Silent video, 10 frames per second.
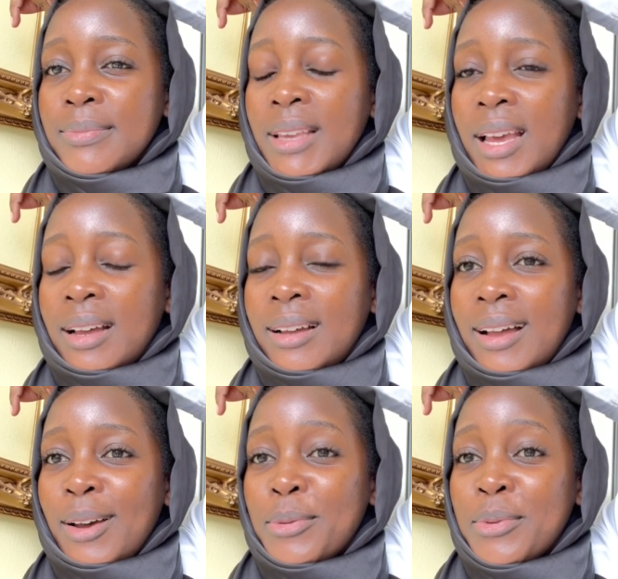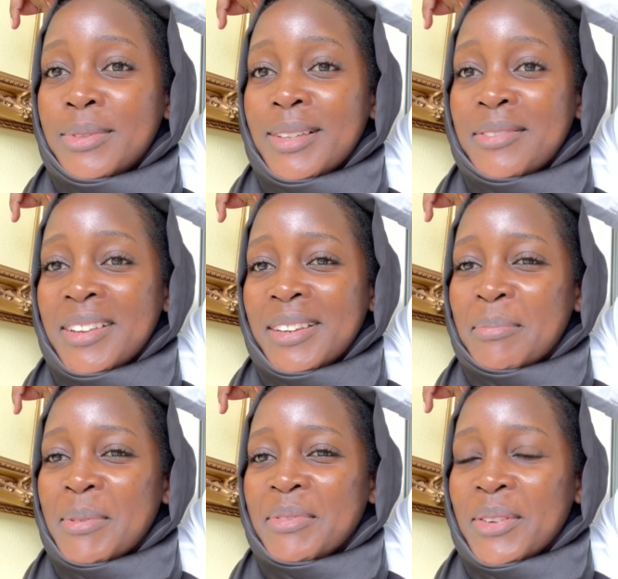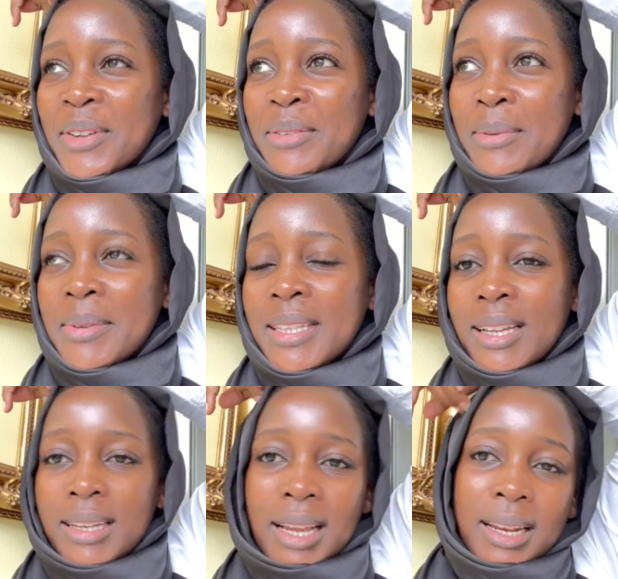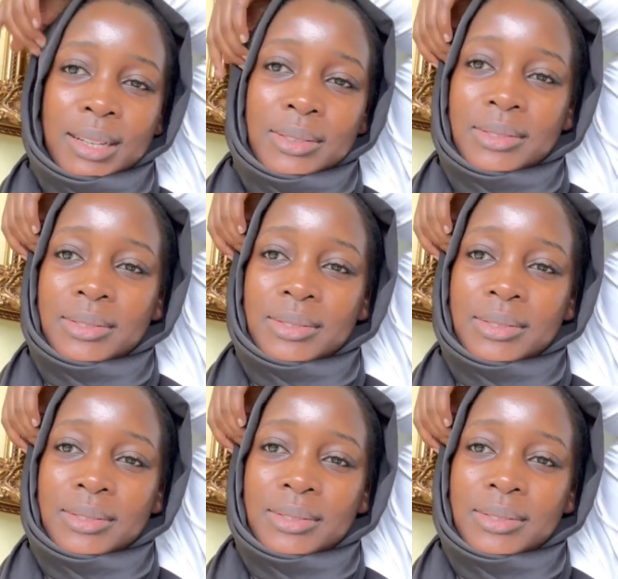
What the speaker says: yeah, I will definitely be vlogging Ramadan. I like to